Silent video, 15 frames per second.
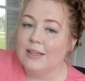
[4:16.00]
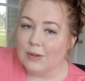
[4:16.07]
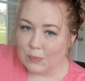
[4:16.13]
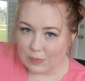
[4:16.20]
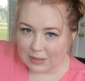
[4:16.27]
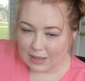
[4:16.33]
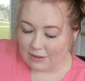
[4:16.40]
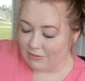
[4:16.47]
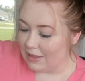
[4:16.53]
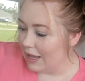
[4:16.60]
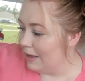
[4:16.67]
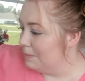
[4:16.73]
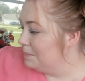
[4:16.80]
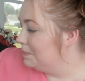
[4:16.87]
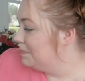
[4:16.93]
We love
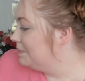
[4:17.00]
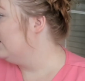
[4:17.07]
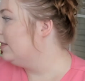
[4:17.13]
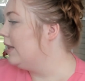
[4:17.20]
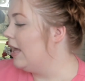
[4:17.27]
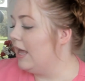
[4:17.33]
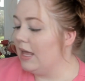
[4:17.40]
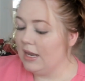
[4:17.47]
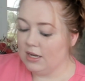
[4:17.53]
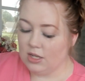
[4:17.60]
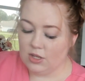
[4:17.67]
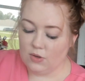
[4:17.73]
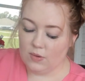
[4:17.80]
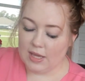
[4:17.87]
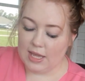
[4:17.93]
that. Then
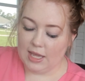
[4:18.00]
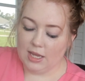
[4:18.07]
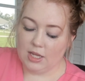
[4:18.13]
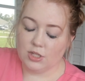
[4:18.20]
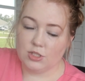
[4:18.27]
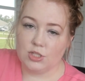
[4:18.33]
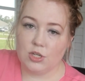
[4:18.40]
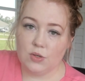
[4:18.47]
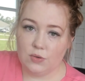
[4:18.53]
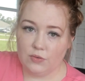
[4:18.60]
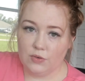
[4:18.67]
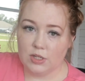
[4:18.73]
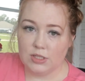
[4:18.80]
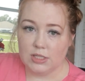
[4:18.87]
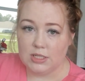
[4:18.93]
you get 2 of
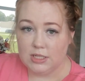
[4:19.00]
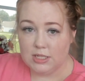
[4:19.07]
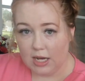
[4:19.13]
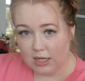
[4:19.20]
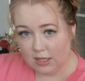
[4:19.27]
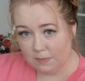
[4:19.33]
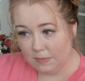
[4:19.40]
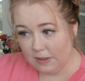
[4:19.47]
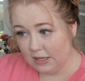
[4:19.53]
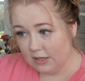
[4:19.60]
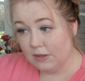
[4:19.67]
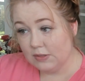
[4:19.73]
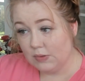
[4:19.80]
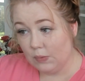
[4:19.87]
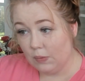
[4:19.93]
your duck
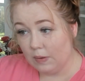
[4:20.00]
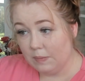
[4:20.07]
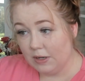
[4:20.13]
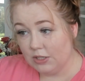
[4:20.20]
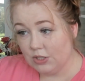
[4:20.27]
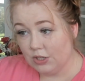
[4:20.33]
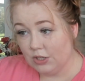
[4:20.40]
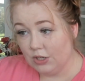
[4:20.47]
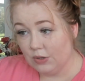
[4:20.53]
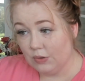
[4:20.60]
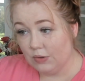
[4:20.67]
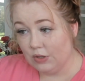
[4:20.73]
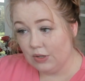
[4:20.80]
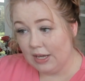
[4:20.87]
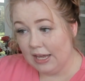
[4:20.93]
bills. We want to make sure
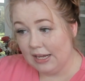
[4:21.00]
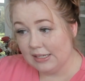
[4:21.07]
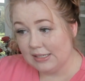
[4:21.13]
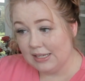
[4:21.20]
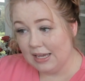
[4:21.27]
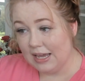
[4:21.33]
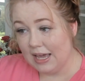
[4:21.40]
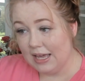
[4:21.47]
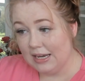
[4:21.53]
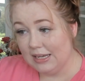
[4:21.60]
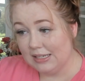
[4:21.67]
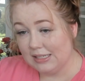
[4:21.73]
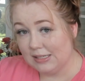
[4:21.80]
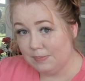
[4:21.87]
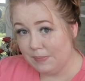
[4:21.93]
you can't see
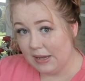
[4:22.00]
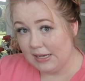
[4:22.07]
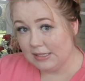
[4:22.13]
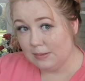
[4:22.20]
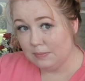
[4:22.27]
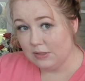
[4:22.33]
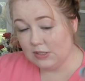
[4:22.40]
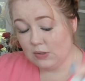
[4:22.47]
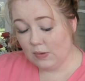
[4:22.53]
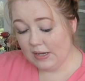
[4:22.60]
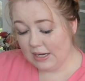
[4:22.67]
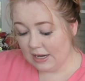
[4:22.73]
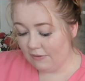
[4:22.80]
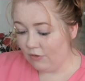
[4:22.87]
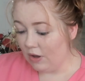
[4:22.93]
any space in
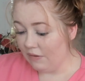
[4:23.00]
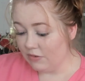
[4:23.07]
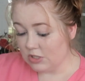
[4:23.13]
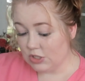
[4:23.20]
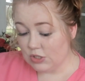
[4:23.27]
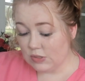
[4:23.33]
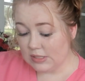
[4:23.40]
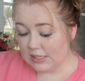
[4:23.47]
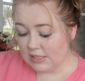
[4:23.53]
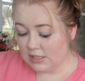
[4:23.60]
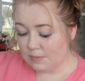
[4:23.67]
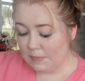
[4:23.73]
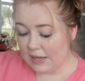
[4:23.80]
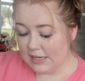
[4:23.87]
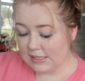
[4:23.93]
between. If you ever do see
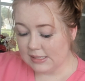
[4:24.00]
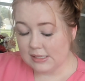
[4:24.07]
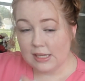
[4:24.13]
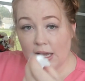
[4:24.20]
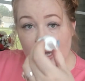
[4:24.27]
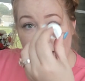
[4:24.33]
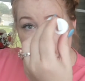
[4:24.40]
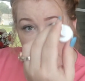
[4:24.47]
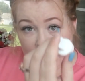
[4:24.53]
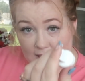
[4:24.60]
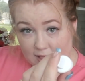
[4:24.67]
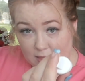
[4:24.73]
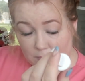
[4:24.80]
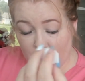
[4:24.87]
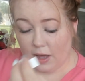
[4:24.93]
space
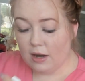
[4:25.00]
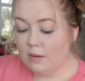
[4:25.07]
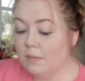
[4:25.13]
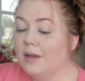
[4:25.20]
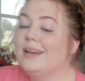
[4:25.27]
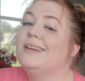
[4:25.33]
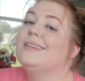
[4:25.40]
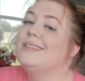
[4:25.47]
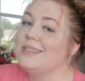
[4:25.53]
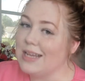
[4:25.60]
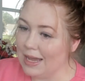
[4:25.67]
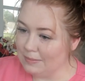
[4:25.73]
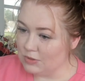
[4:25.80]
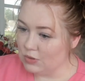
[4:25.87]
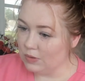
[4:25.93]
at the bottom,
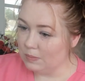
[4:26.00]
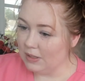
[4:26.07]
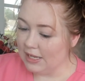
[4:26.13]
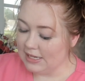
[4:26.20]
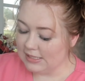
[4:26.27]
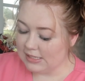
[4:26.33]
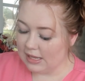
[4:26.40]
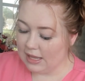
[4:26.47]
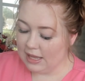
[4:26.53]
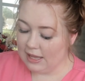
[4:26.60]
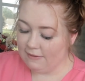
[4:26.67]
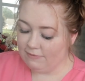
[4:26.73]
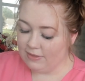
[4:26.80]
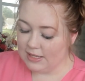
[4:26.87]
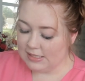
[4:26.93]
time to replace.
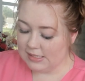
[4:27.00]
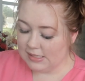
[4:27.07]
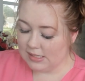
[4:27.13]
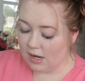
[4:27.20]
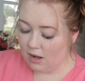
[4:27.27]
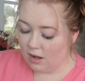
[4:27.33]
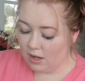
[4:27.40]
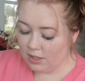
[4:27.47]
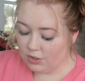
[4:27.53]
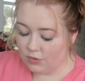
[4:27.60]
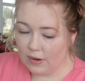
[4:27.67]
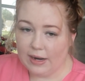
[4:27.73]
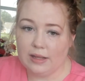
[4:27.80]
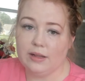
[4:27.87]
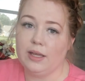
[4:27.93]
If this is not on
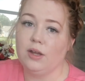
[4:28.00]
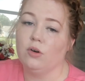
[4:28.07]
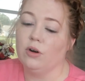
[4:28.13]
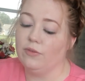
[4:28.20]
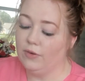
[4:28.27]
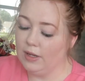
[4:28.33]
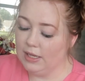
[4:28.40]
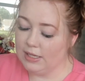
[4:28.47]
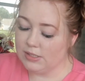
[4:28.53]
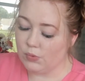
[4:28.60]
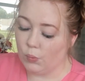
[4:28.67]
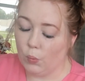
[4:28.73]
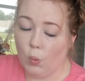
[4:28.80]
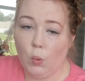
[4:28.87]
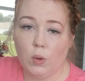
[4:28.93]
correctly, or if it is
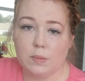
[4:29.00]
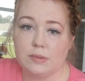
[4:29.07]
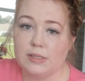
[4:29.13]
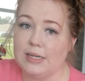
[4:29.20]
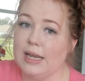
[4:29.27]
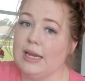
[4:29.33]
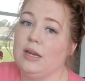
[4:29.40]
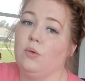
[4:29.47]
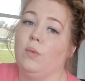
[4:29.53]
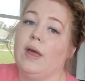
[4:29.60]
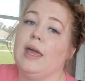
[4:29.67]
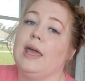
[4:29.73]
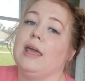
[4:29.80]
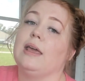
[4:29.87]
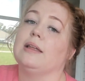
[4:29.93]
warped in any
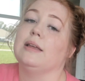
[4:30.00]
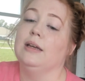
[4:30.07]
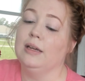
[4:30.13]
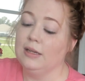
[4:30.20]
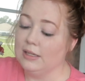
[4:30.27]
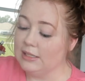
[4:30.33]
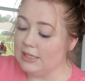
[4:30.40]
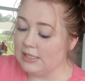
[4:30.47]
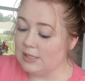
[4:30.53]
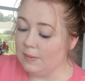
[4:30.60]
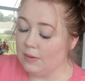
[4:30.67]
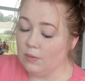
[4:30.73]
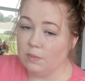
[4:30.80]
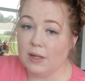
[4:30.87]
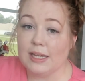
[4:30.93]
way, needs to
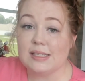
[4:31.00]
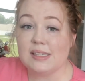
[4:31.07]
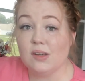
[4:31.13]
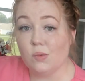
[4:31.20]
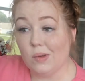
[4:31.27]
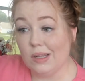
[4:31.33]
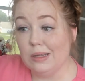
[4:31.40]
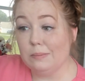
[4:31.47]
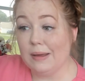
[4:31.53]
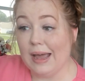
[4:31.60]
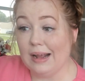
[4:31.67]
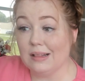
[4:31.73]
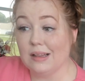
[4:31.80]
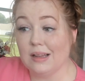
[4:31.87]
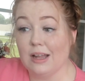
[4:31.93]
be replaced, it will
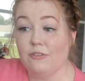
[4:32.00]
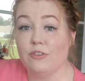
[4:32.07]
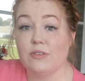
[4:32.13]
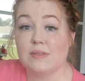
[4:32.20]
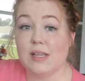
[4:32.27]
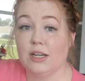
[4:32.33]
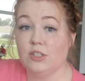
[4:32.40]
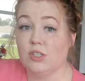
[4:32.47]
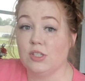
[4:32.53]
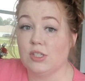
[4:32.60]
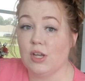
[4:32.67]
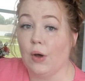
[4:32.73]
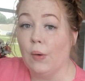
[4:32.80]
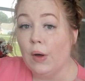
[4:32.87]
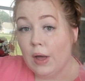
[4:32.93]
impact the level of suction.
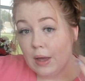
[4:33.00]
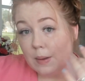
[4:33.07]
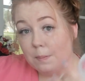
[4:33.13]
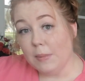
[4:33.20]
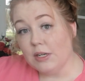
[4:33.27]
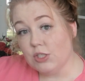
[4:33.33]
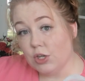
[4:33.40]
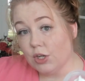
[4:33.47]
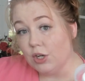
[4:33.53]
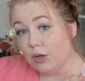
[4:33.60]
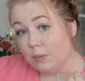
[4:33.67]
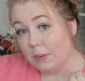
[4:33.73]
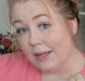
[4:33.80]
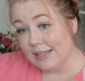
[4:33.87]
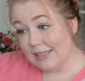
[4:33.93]
So make sure
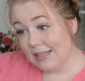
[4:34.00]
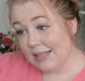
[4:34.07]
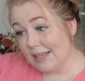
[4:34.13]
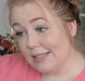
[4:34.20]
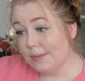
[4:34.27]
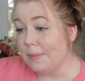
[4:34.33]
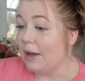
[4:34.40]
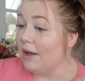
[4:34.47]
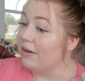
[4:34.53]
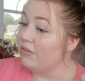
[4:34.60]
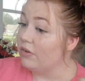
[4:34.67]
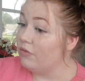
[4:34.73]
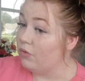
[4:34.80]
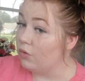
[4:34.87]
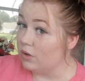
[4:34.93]
you're replacing these about
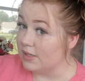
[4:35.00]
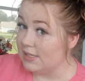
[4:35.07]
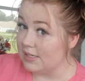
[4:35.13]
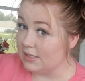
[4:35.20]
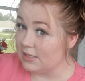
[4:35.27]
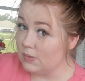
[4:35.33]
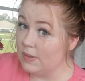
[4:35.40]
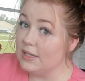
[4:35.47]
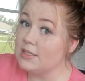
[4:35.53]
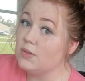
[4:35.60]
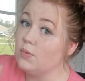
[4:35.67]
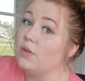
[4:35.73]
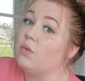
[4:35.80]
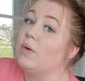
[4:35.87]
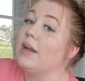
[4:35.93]
every 4 to 6
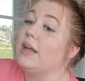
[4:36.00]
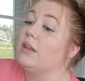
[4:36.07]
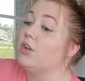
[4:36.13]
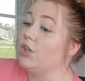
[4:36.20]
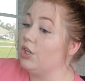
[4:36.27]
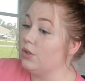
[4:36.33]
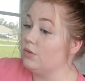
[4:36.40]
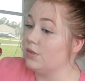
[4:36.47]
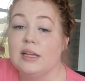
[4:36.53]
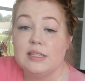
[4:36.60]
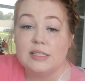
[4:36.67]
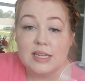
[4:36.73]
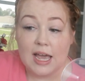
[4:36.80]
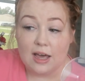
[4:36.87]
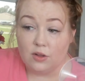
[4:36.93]
weeks with regular use.
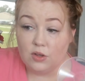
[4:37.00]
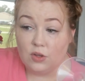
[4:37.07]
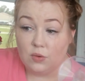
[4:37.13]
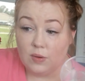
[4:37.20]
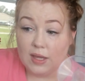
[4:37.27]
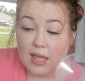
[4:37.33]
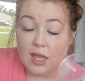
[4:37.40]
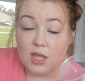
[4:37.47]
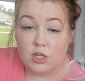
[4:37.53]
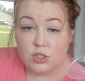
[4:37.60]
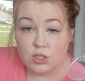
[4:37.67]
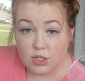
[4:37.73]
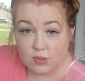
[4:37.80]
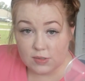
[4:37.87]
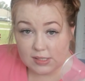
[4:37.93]
Now you get
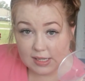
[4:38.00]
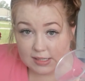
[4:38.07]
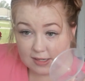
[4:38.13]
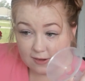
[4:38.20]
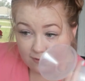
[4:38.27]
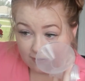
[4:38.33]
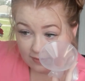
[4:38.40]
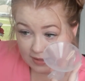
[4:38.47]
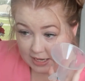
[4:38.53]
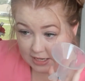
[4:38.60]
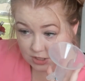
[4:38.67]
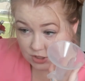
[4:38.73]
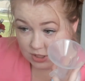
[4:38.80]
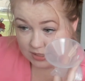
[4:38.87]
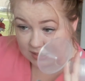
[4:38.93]
2 sets of
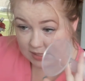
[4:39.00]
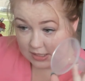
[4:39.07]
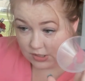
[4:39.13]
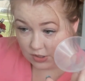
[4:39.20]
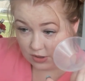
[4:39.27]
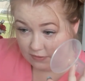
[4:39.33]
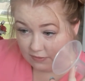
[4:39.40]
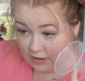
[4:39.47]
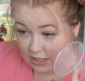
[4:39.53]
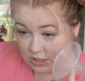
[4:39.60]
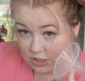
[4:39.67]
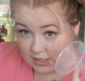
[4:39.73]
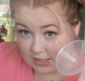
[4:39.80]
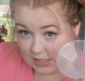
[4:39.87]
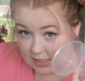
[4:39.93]
flanges. These are the
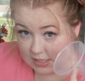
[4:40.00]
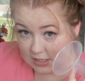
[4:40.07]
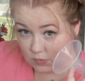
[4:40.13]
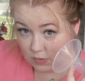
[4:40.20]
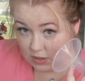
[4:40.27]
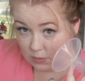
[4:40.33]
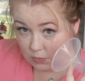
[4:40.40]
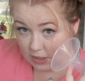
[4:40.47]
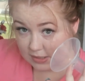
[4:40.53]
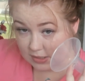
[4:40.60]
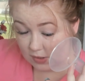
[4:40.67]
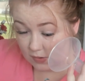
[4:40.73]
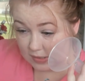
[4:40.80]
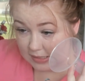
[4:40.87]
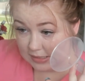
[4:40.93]
flanges. This is what the breast
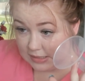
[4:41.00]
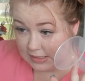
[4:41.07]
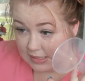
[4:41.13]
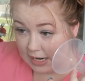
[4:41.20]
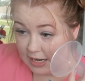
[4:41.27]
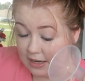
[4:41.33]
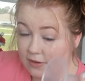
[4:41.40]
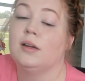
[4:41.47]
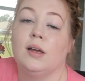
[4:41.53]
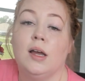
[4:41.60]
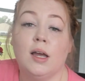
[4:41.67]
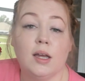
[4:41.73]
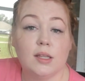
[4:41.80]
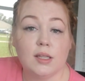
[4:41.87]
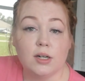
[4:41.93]
goes inside of.
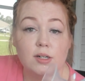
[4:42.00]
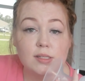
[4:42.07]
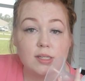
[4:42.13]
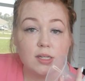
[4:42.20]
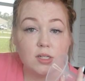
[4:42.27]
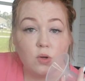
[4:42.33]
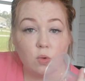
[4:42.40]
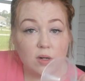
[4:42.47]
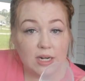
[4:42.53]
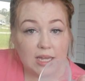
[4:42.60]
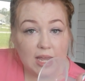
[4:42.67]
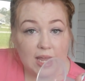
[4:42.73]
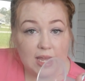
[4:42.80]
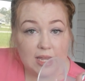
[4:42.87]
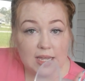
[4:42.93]
There's a
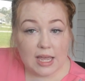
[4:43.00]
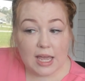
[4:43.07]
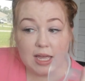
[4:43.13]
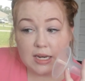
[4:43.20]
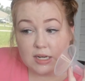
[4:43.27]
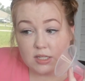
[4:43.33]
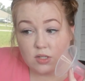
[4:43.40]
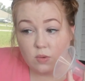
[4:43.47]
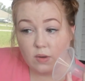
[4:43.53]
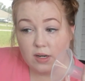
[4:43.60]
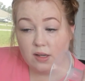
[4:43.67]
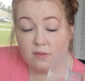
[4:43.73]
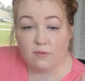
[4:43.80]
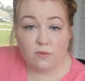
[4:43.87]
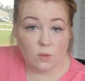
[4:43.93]
28 and a
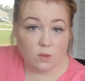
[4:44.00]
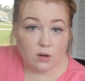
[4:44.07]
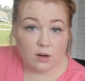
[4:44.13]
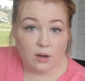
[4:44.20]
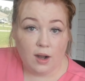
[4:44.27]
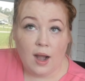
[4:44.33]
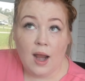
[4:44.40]
24.